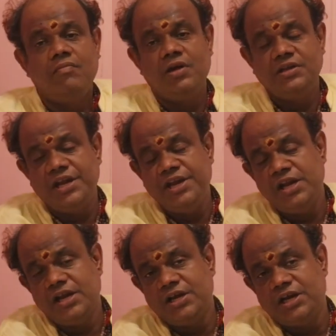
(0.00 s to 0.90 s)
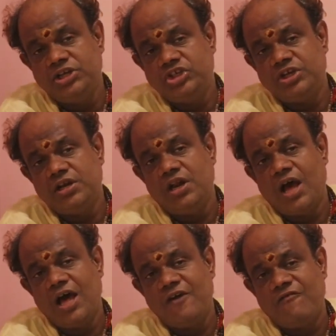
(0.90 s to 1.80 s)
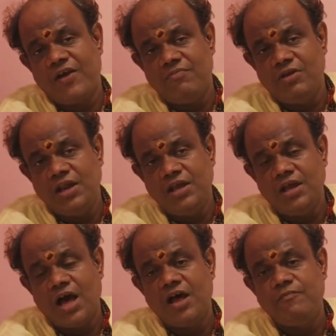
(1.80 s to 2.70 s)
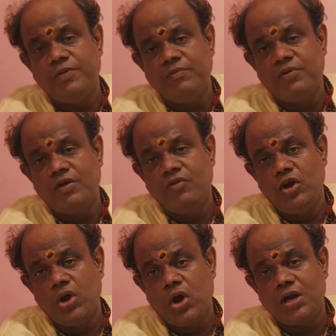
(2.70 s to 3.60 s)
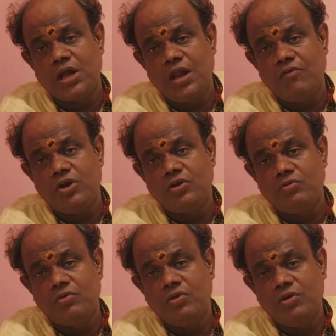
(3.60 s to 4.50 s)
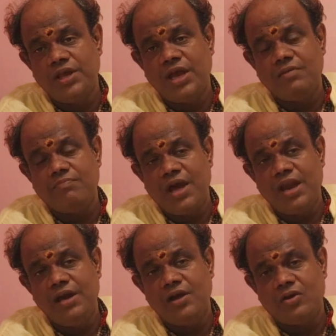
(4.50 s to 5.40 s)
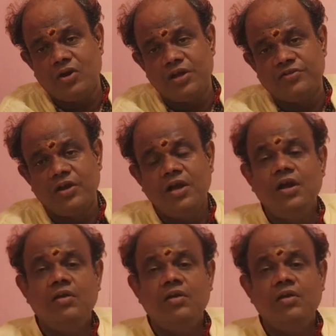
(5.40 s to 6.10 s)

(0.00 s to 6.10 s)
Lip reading: but the Indian condition, her family, our people will not allow her to get married across